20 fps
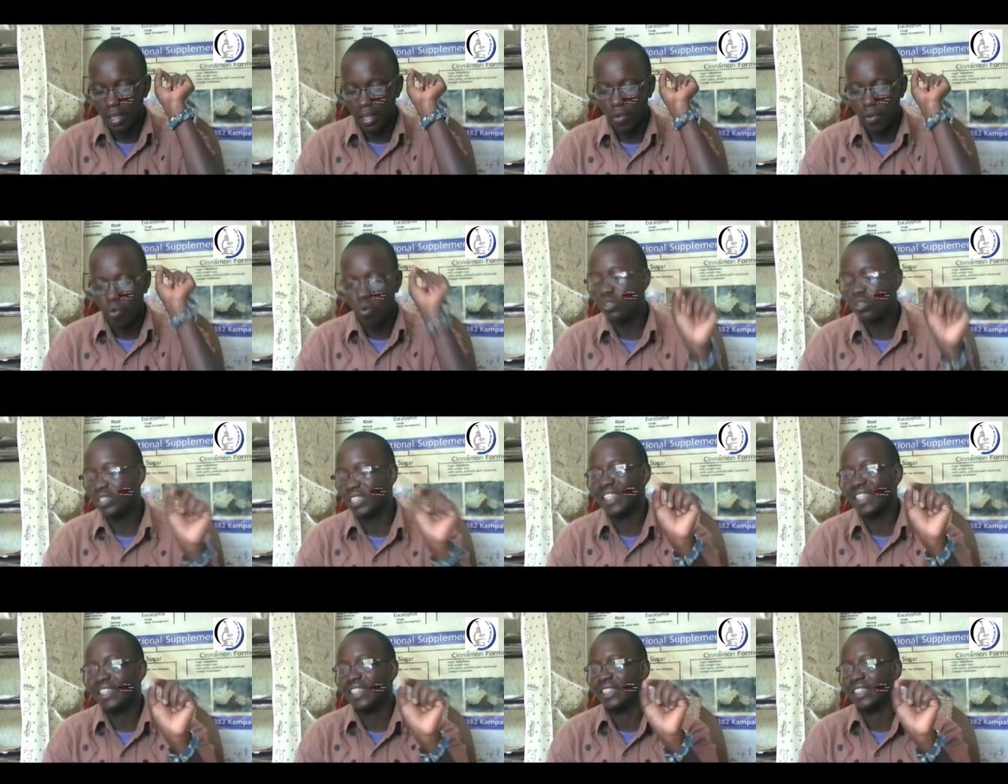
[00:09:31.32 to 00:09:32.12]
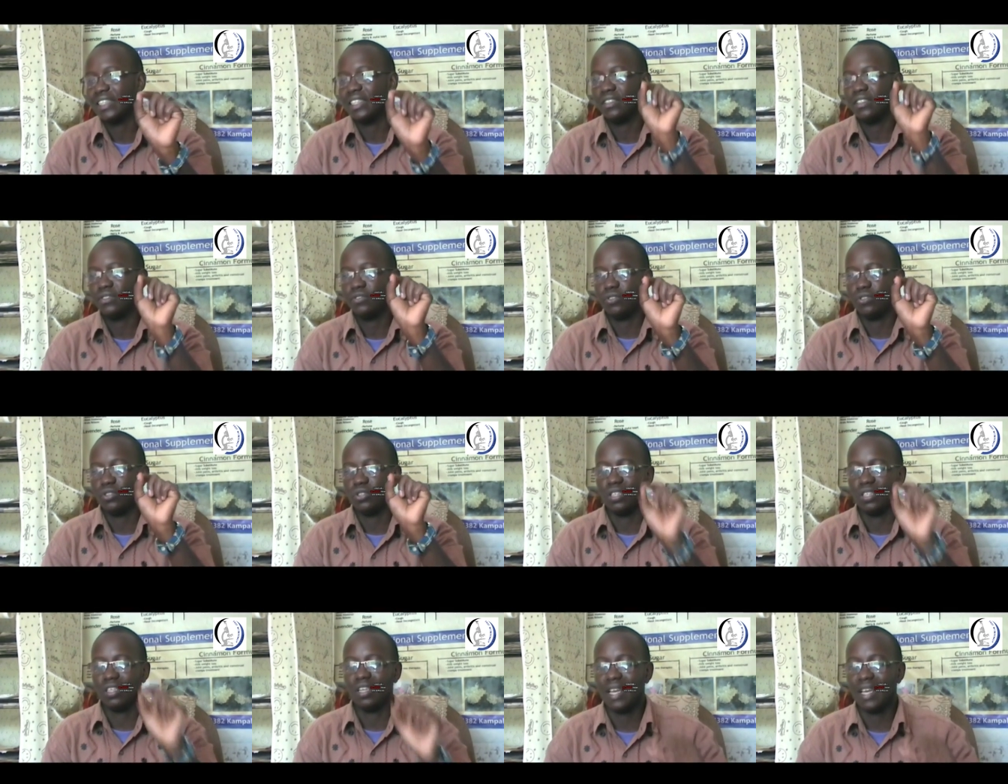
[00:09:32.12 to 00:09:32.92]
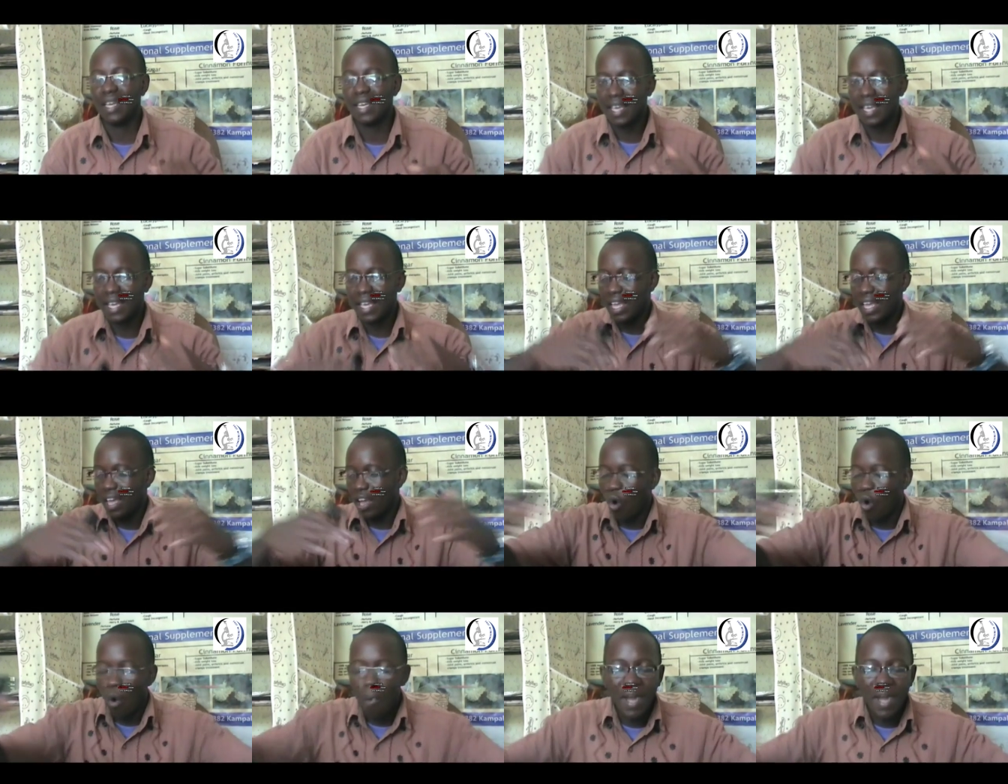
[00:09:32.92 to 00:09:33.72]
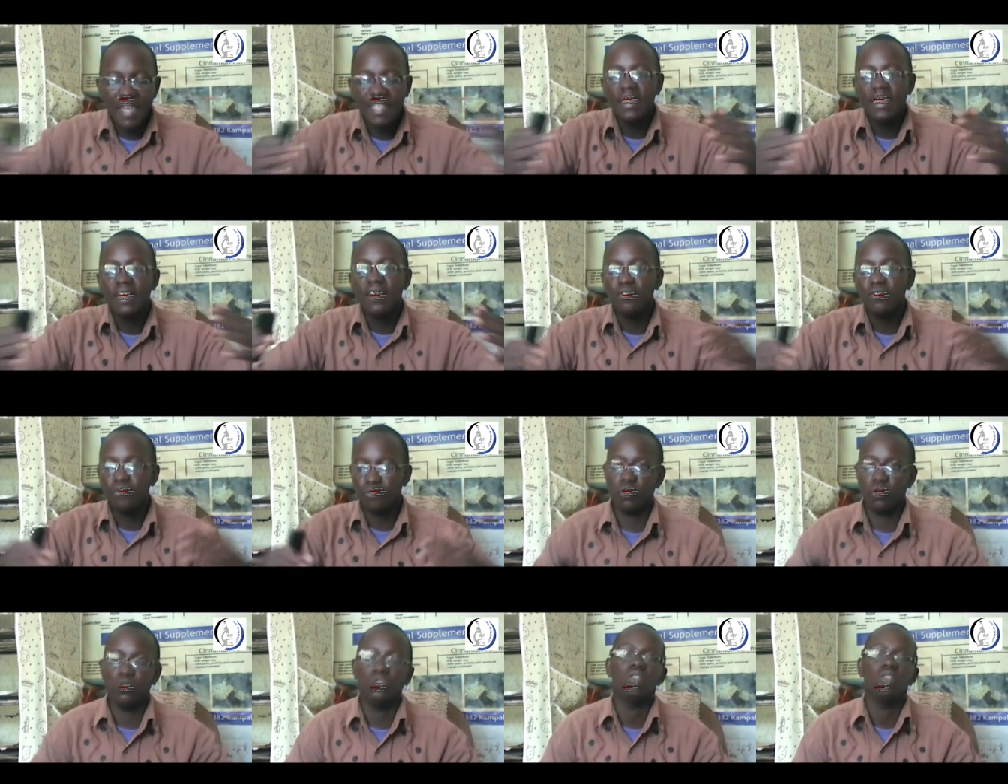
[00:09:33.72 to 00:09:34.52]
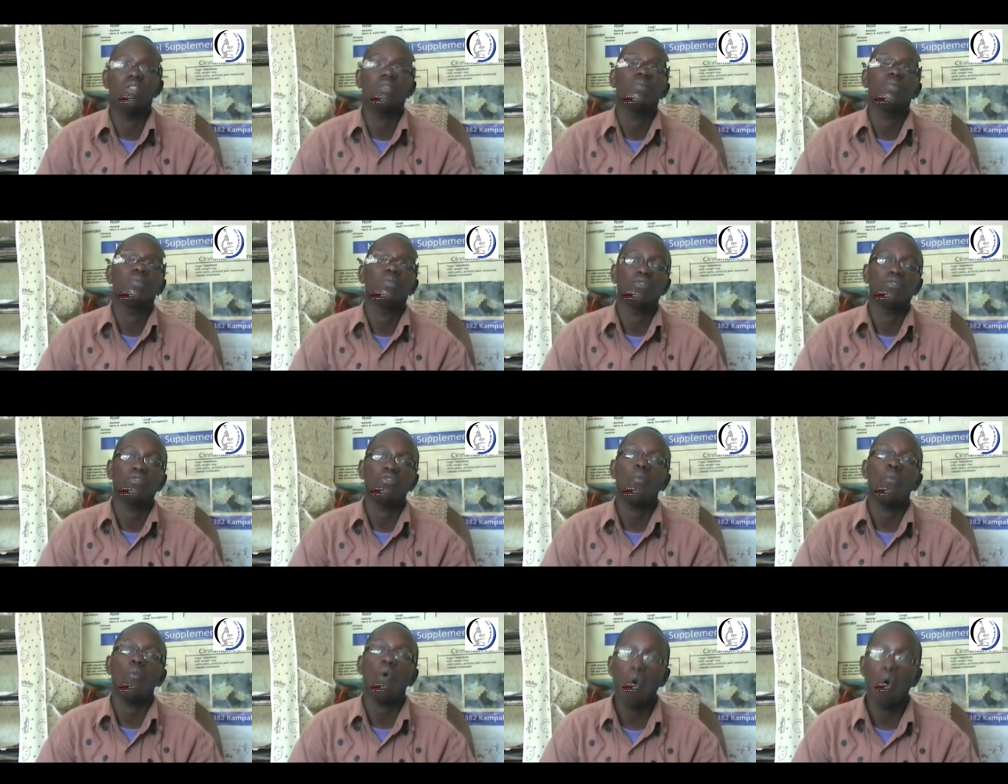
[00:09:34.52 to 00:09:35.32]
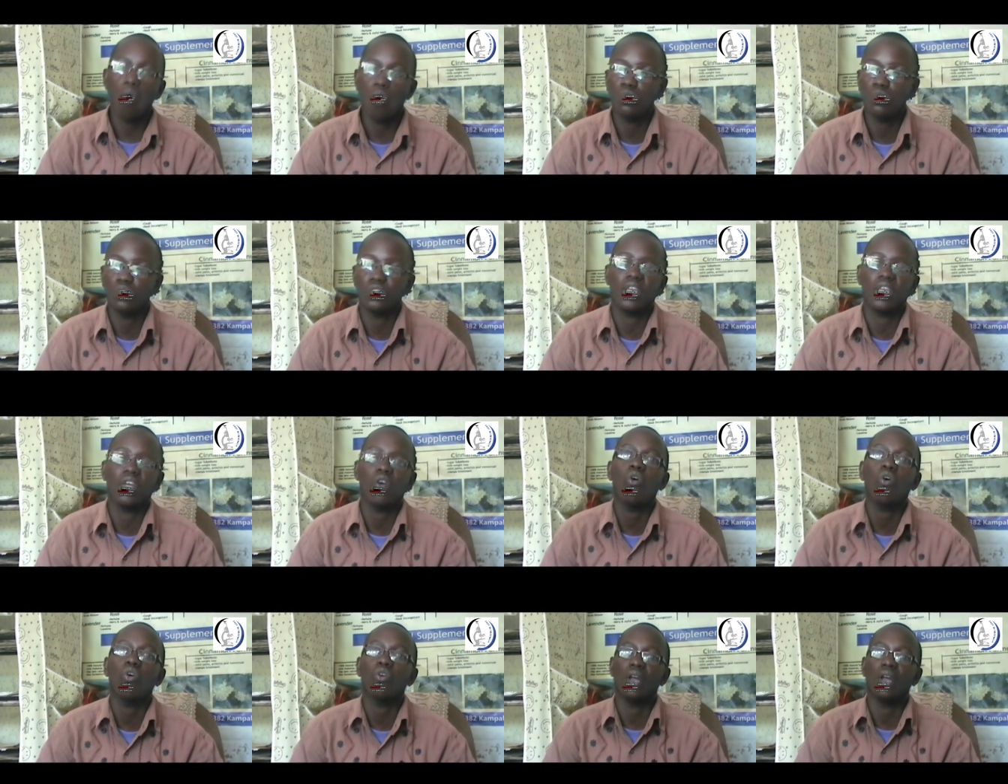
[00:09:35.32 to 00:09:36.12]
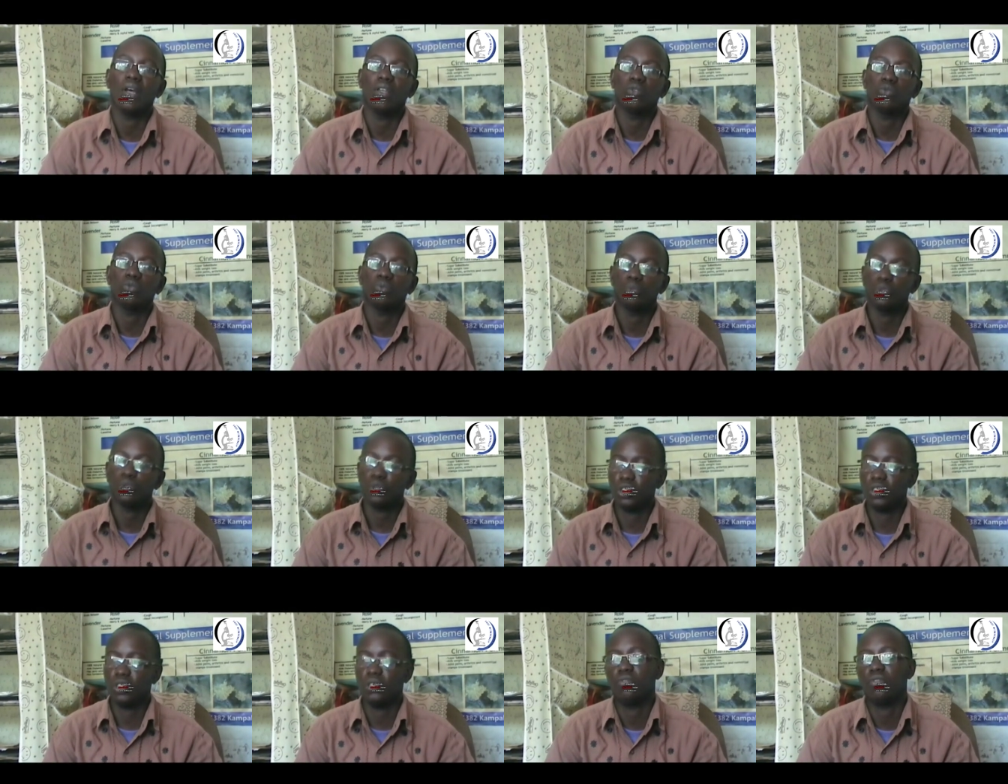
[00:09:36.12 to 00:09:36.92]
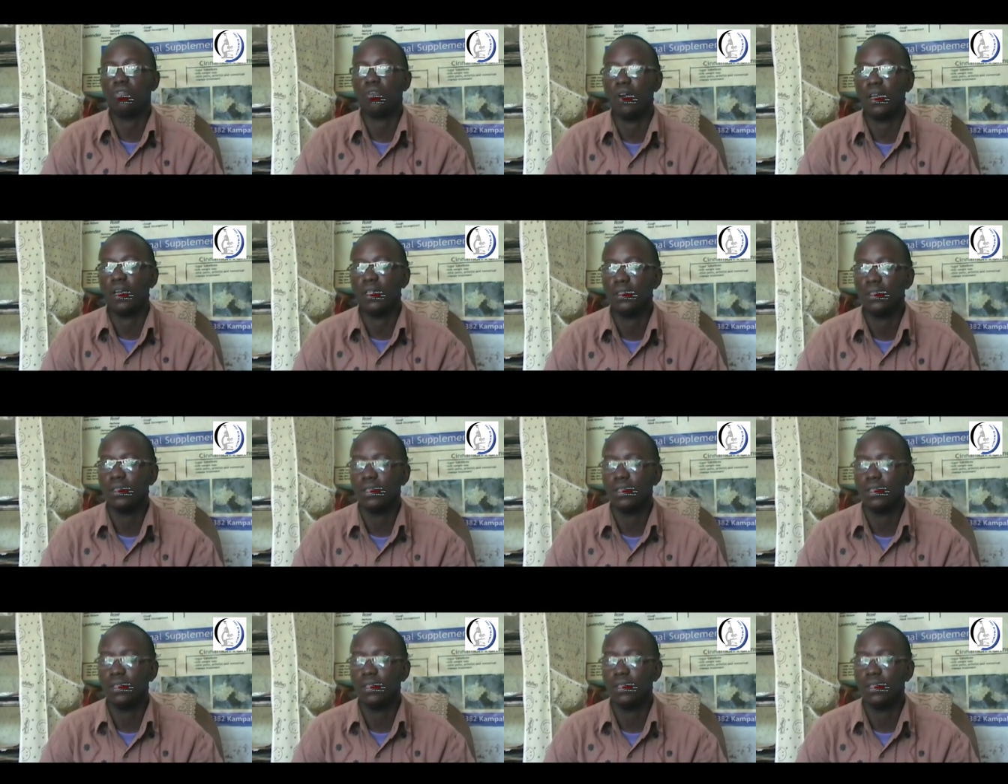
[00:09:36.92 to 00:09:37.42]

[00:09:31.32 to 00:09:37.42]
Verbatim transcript: a concerted effort, like a combined effort from all stakeholders to push it forward.